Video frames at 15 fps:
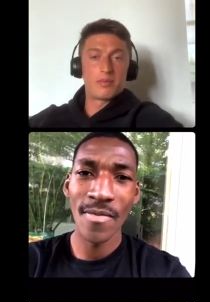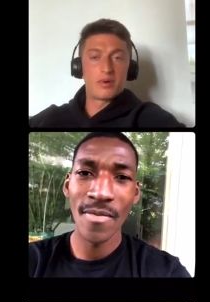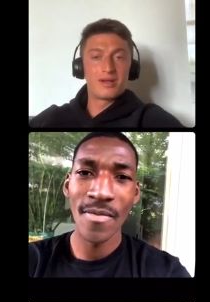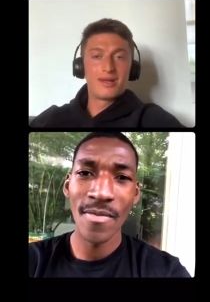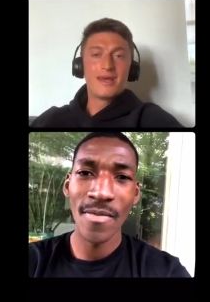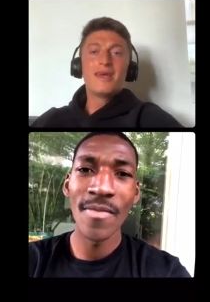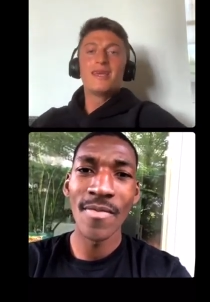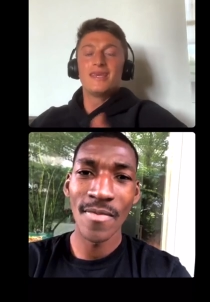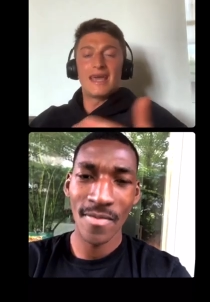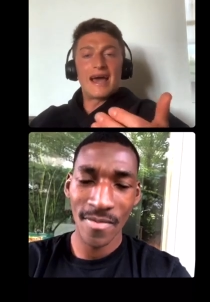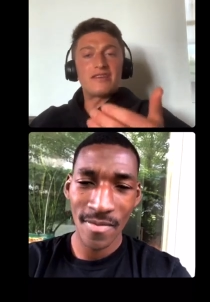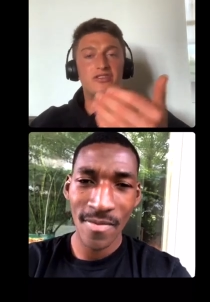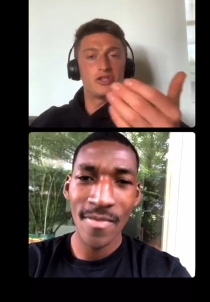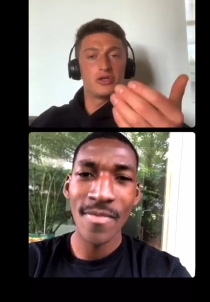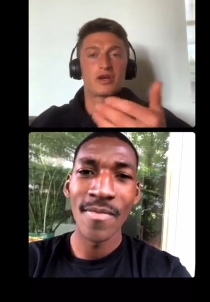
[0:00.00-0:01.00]
Speaker 1: Yes, you
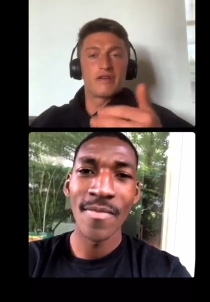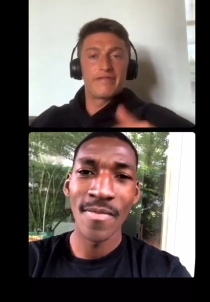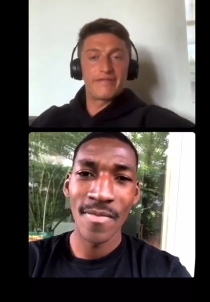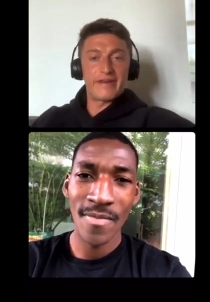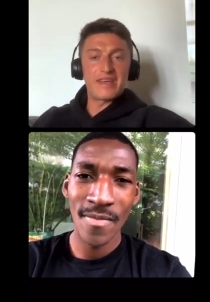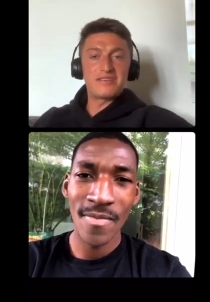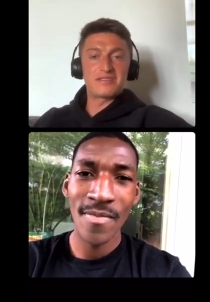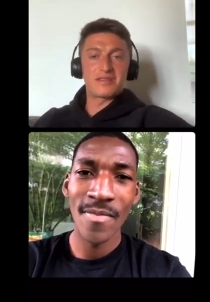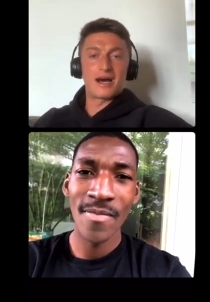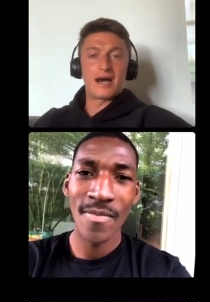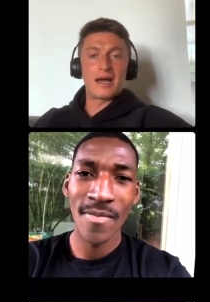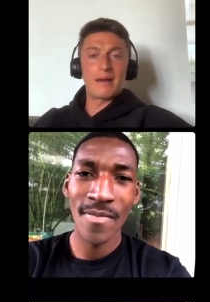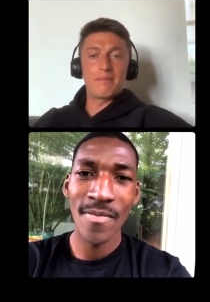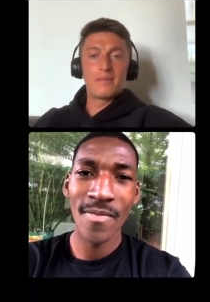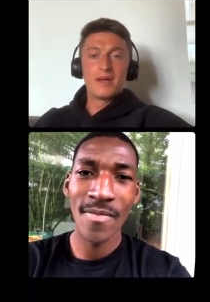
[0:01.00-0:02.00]
could FaceTime,
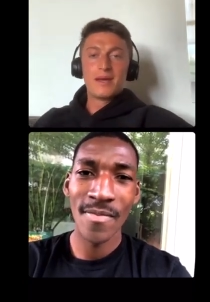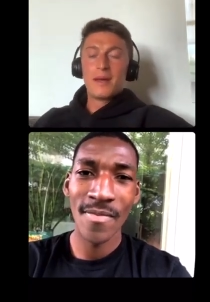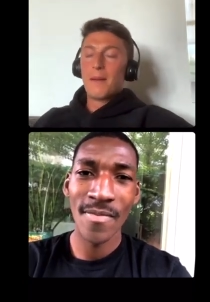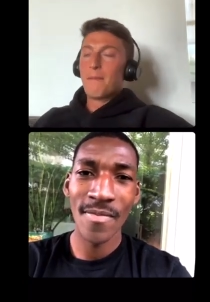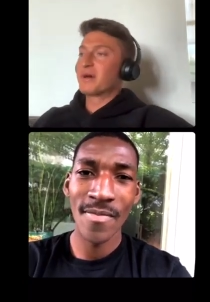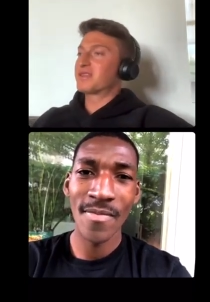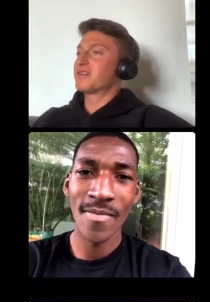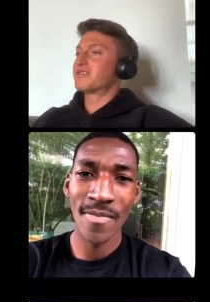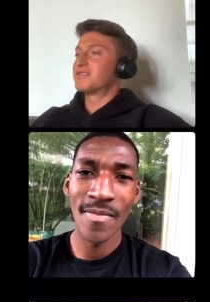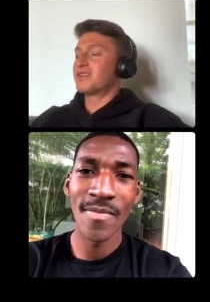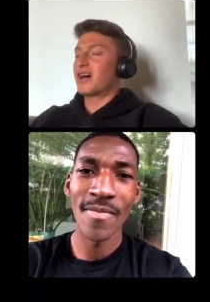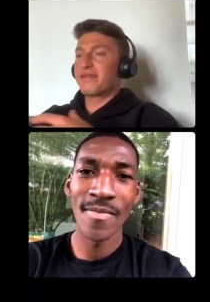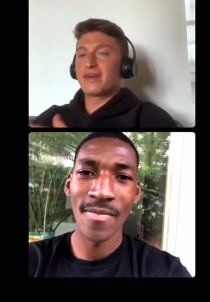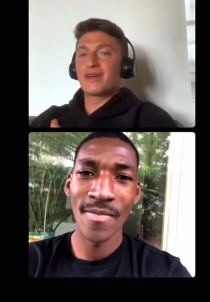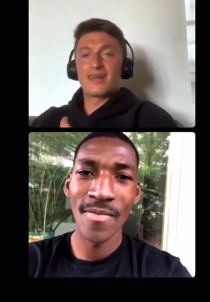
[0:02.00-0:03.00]
but there's nothing
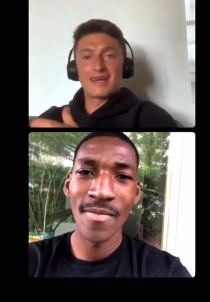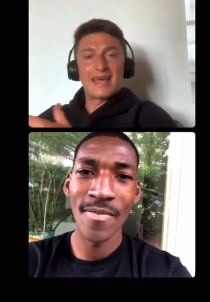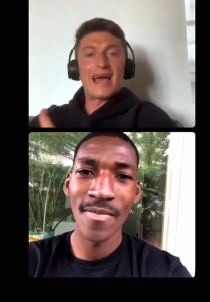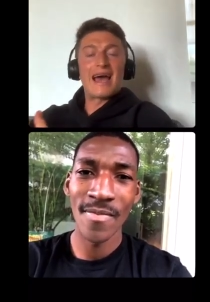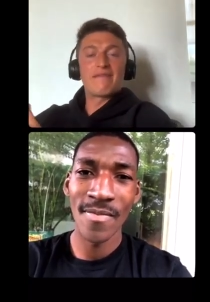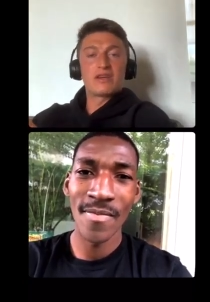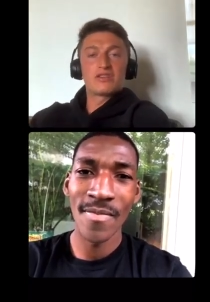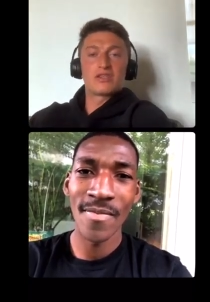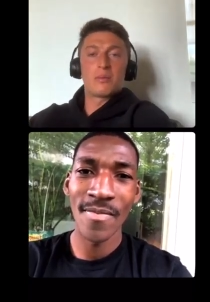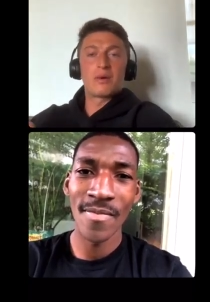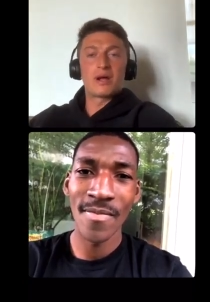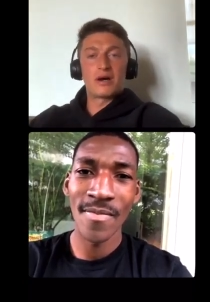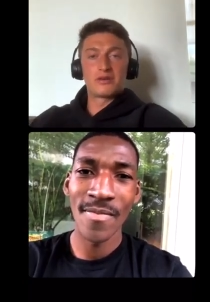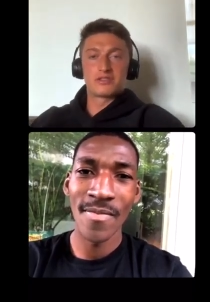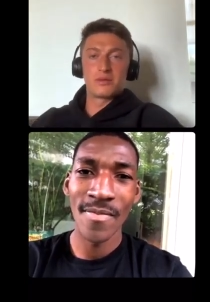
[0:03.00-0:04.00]
like having someone else
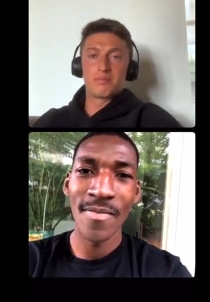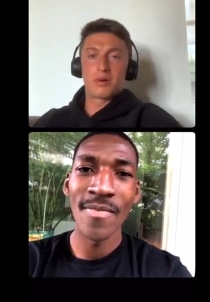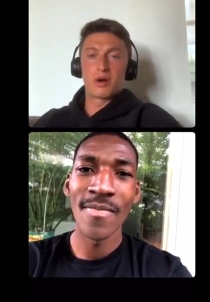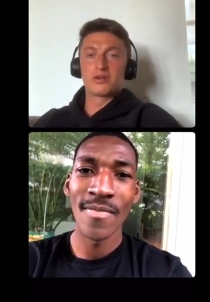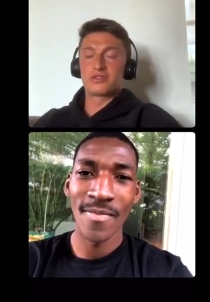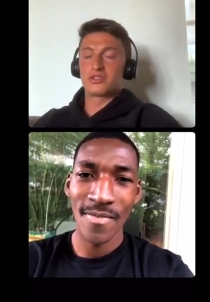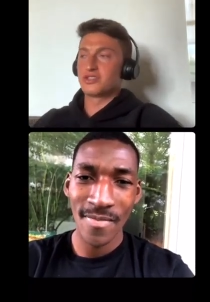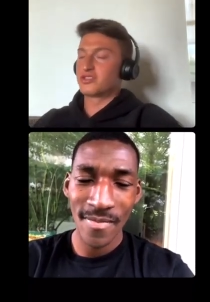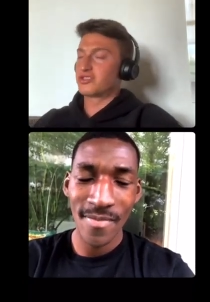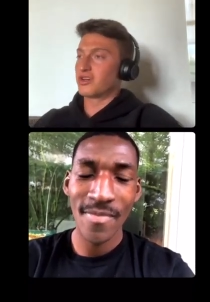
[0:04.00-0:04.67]
in person. So